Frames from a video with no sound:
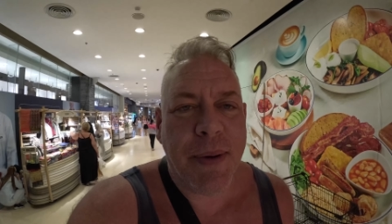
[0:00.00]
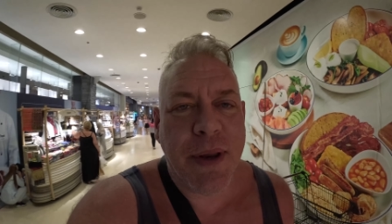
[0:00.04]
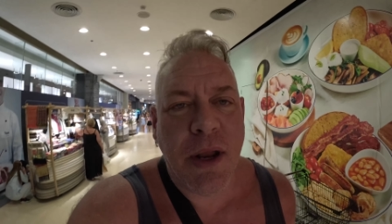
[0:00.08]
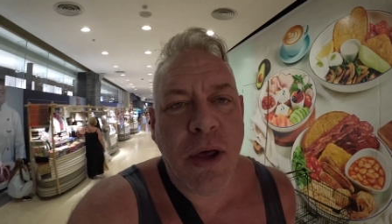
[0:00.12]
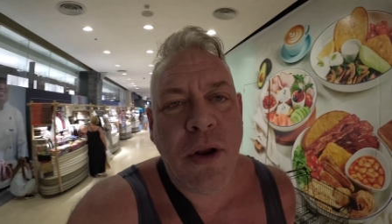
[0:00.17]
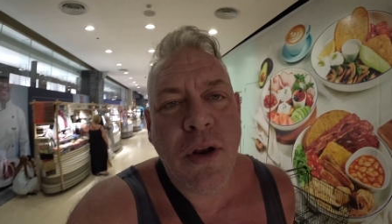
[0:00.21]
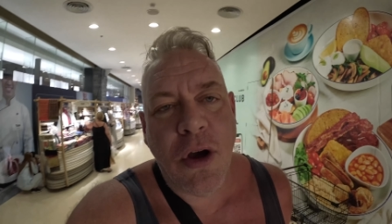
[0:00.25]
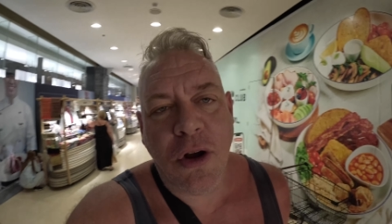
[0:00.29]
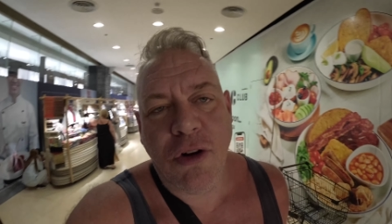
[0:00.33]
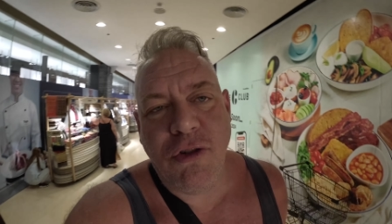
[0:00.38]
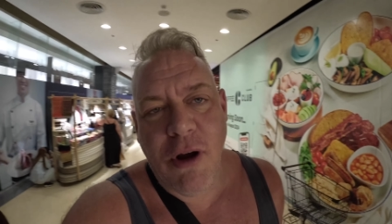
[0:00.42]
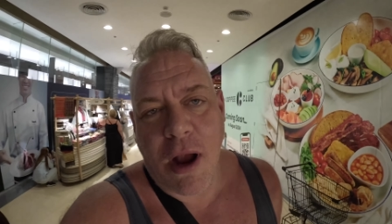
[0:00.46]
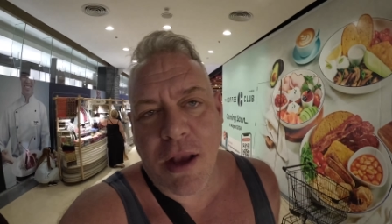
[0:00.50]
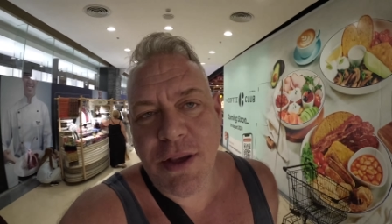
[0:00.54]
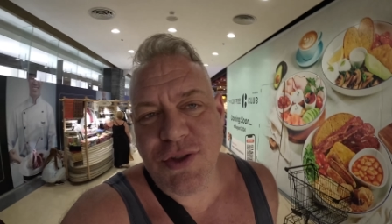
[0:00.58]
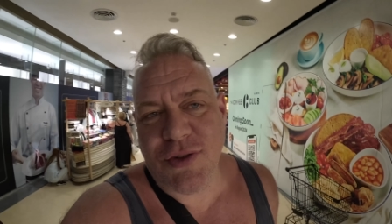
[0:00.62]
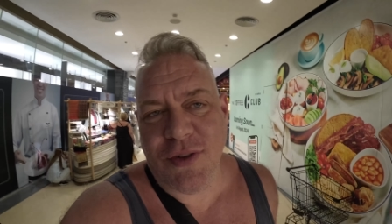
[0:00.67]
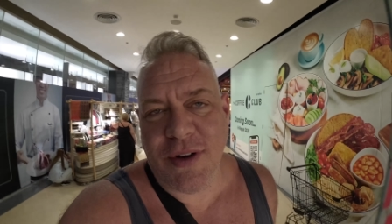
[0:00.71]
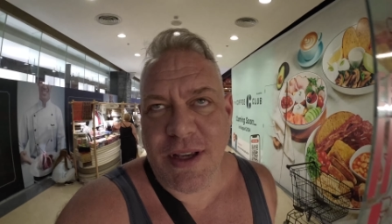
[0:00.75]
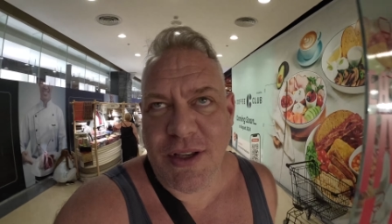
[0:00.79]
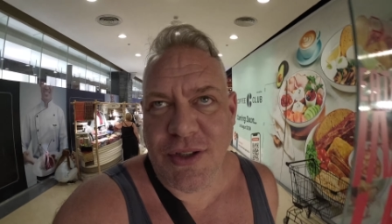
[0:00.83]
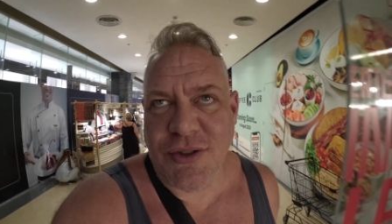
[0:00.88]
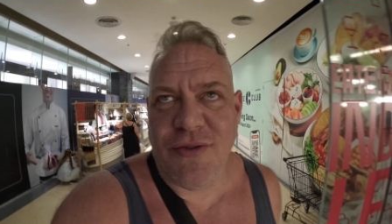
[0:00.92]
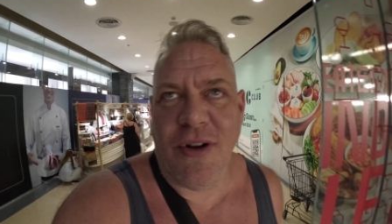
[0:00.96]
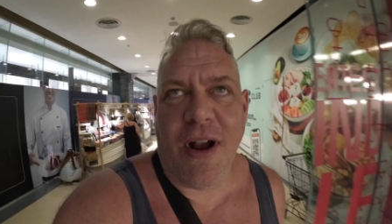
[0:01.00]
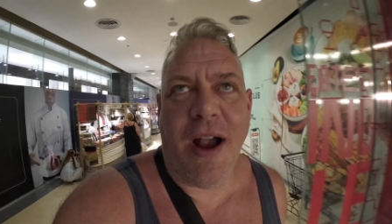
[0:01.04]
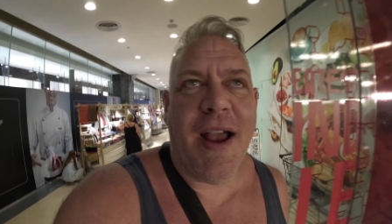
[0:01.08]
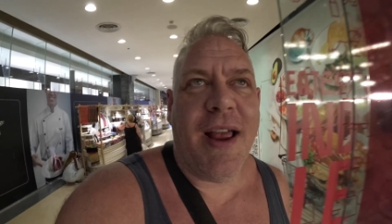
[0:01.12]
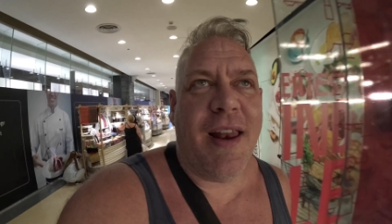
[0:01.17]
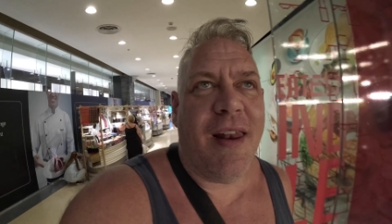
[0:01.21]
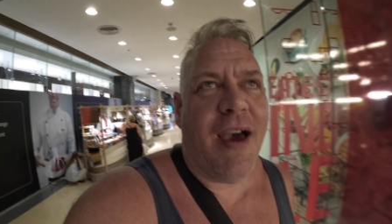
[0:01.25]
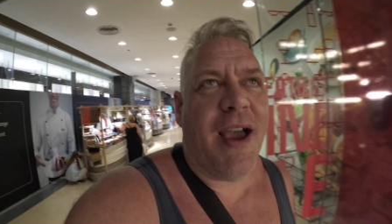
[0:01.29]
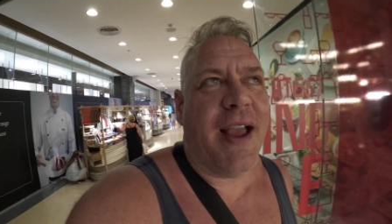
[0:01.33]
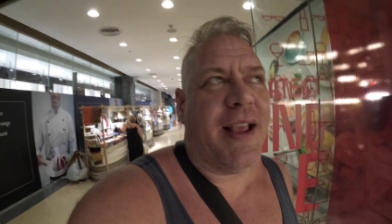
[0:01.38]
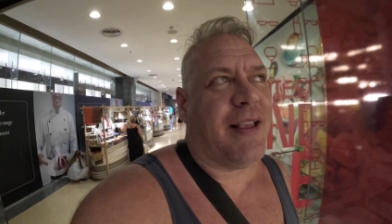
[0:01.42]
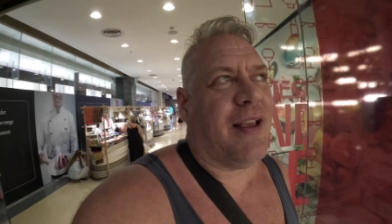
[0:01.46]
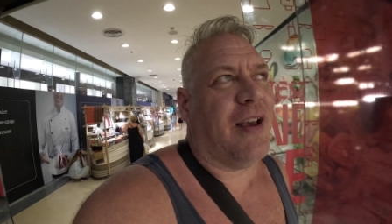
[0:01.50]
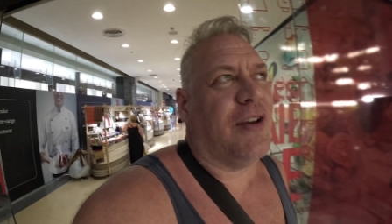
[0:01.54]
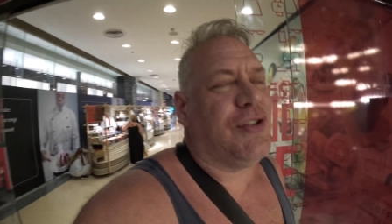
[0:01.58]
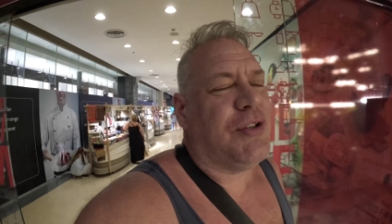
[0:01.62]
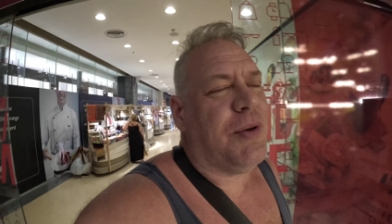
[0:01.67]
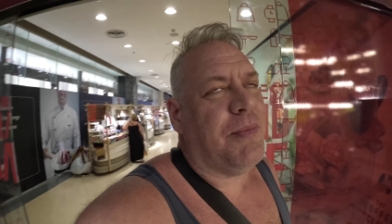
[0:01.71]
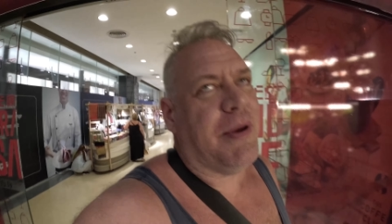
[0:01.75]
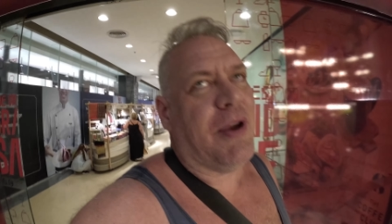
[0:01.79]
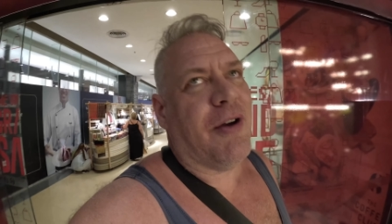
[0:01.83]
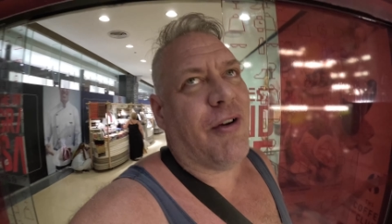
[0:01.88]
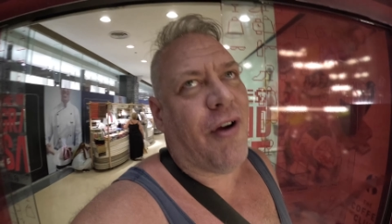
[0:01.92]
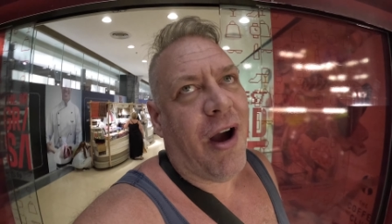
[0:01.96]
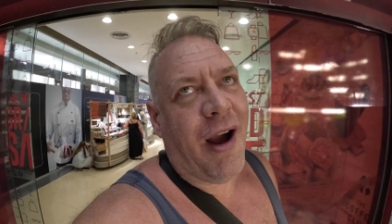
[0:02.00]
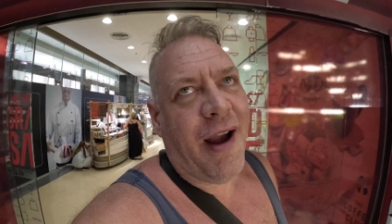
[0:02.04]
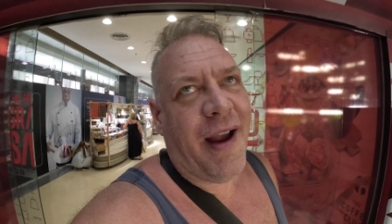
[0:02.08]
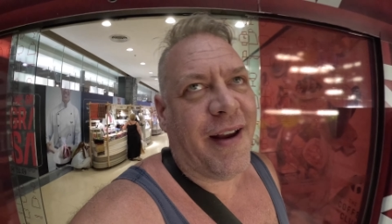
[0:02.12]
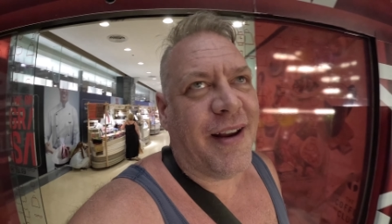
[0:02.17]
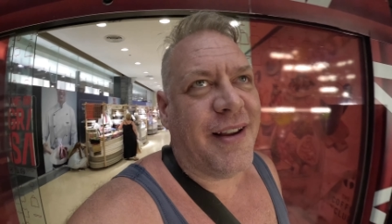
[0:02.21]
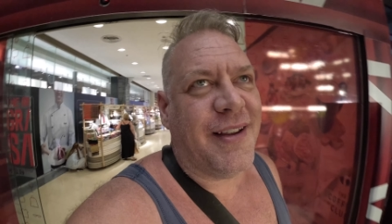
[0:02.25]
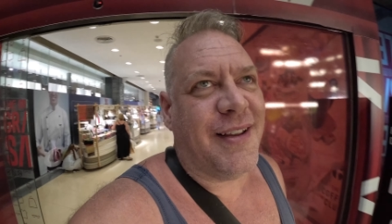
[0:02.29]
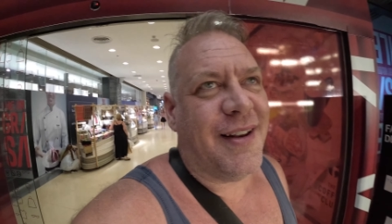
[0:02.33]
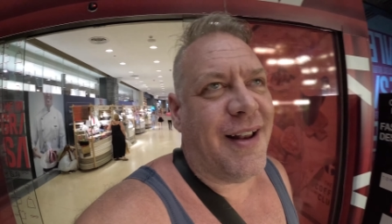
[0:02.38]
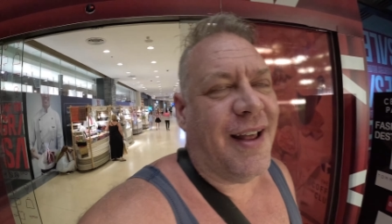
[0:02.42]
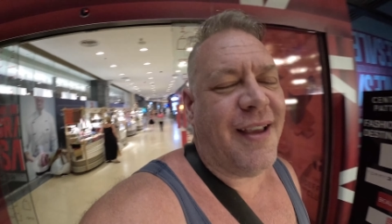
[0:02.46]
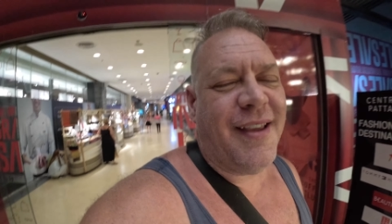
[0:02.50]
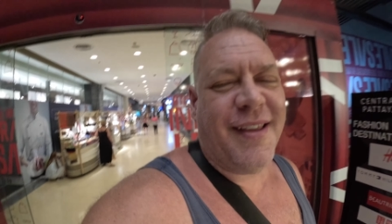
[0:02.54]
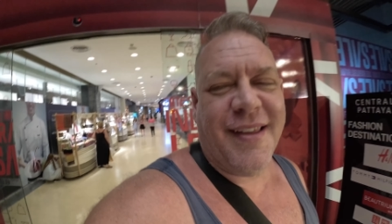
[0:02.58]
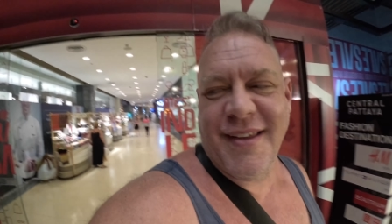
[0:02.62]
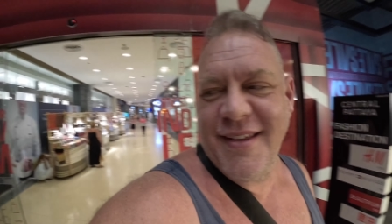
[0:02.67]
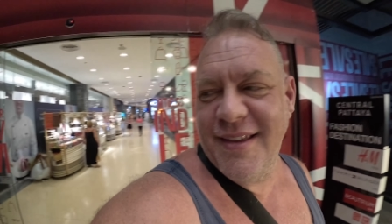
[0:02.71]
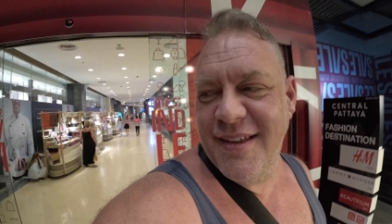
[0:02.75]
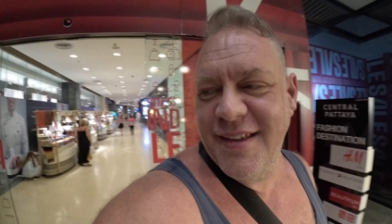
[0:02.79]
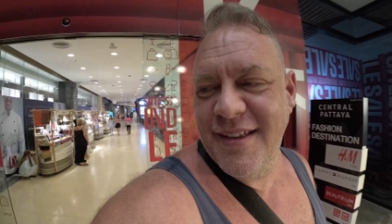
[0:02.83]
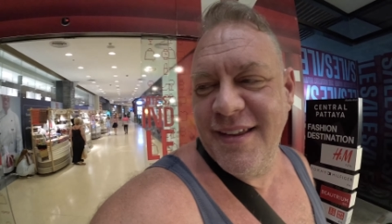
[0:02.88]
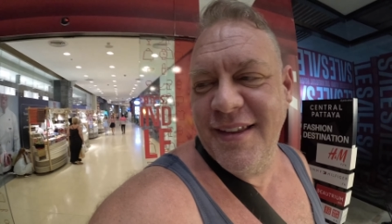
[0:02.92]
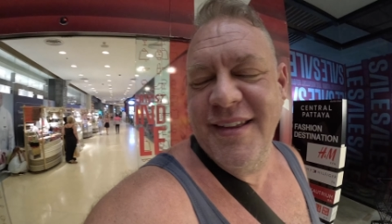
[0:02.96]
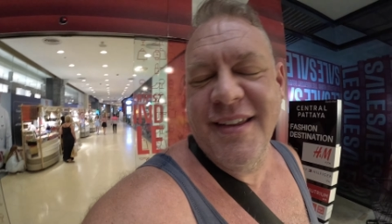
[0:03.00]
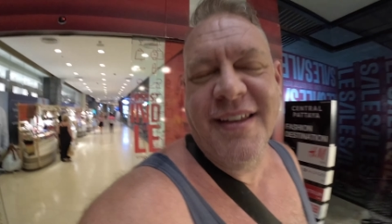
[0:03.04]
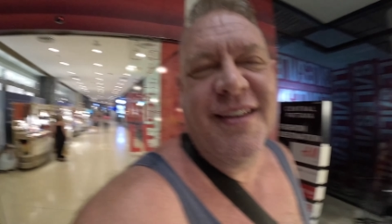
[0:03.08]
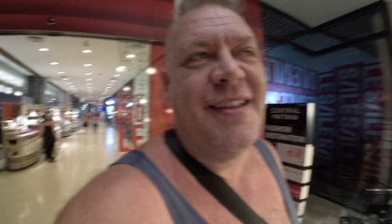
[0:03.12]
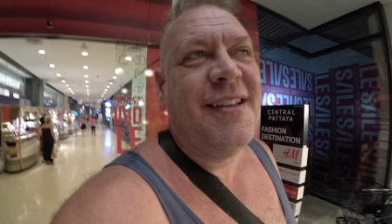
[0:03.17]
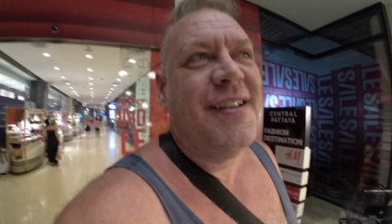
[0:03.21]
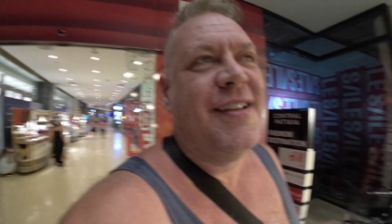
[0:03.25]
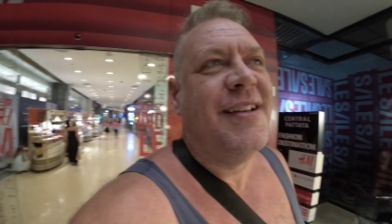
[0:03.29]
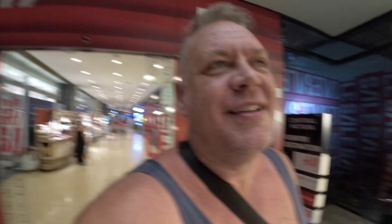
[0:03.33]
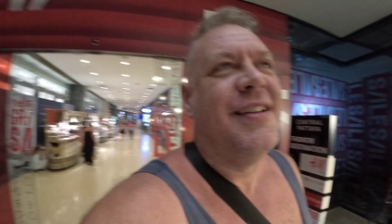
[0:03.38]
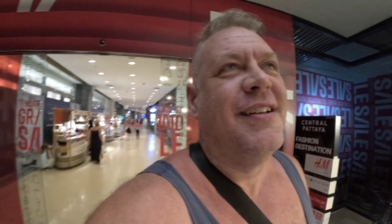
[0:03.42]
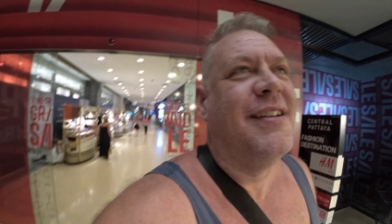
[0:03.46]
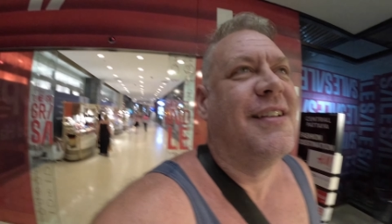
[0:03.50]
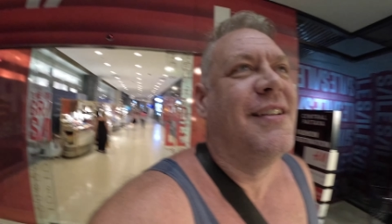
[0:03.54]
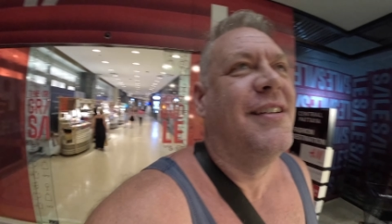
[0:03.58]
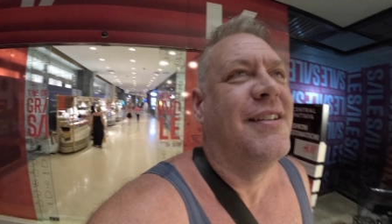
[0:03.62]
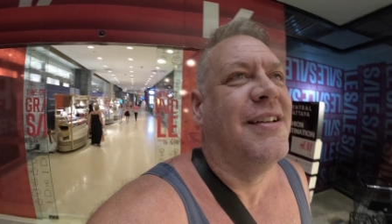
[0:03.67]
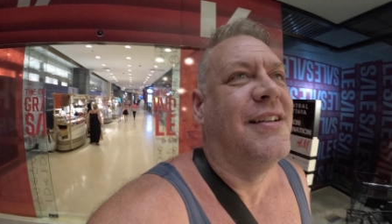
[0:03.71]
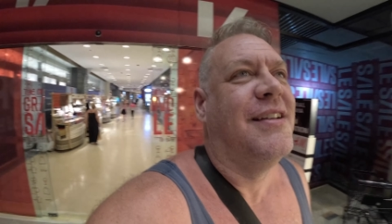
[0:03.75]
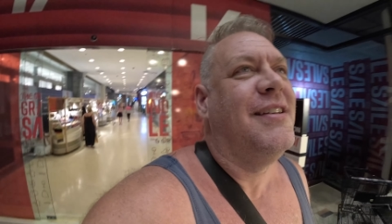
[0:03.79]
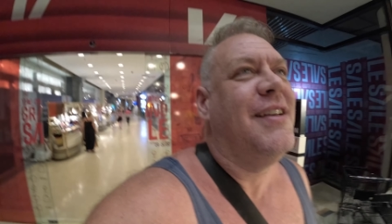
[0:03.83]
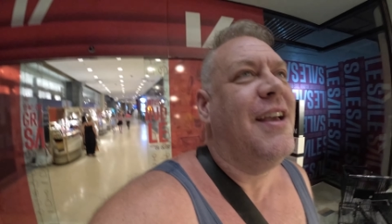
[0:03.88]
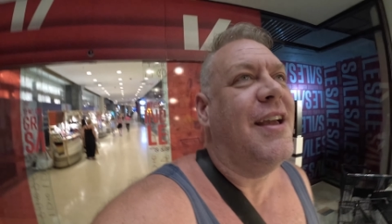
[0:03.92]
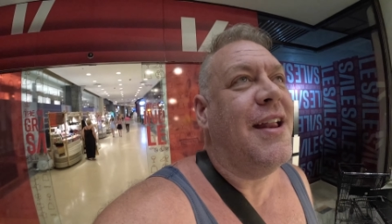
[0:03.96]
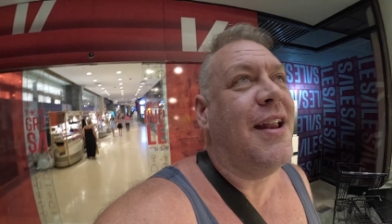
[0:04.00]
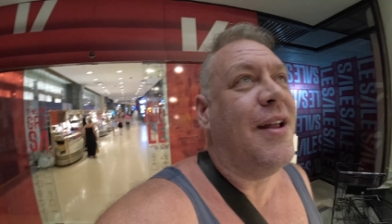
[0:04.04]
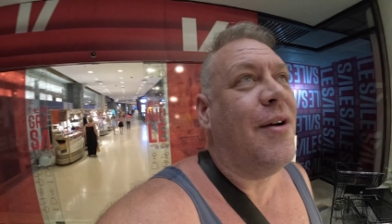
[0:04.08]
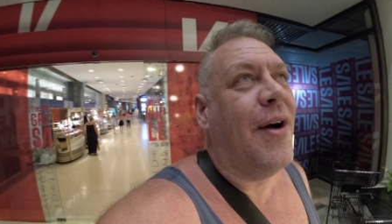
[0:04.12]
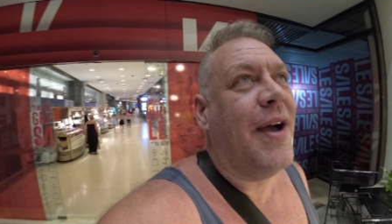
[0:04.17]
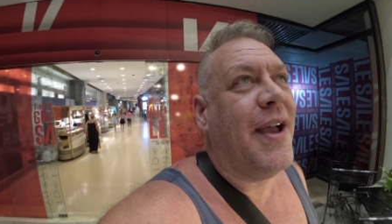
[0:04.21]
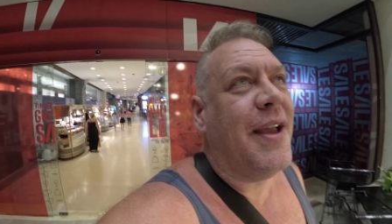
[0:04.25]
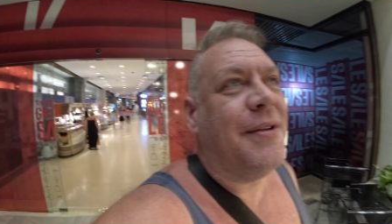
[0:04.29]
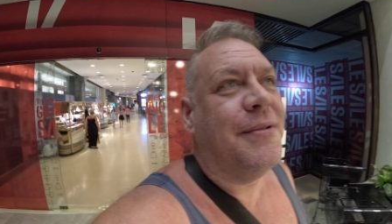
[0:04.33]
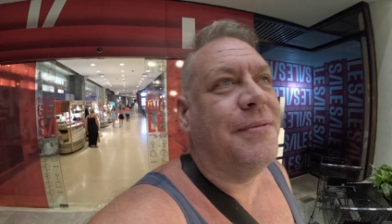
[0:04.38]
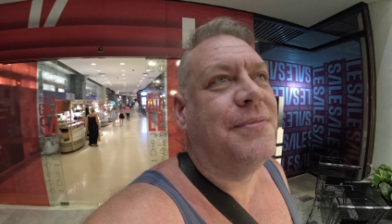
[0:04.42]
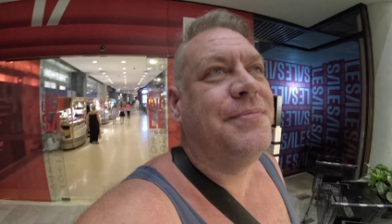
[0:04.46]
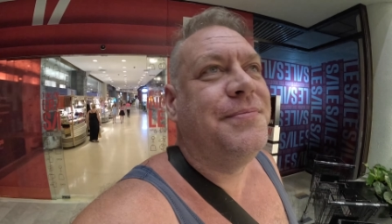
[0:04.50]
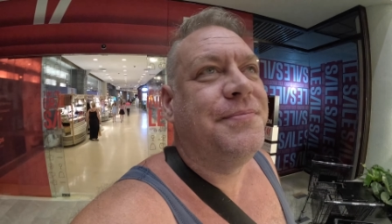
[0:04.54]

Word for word: but not on groceries, right? Like, I should be all right, you know? Anyway,